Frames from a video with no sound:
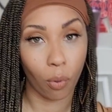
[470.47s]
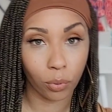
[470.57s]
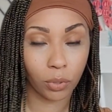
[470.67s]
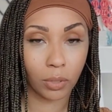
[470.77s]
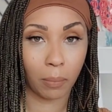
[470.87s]

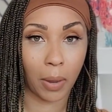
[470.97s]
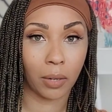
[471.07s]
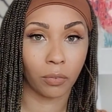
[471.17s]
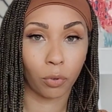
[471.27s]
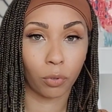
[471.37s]
older than mine,
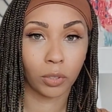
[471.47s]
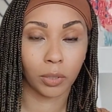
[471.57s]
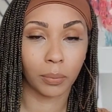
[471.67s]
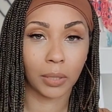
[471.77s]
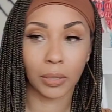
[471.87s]
of course,
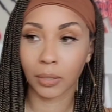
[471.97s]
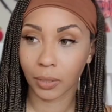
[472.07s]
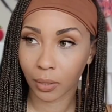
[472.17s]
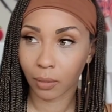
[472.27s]
because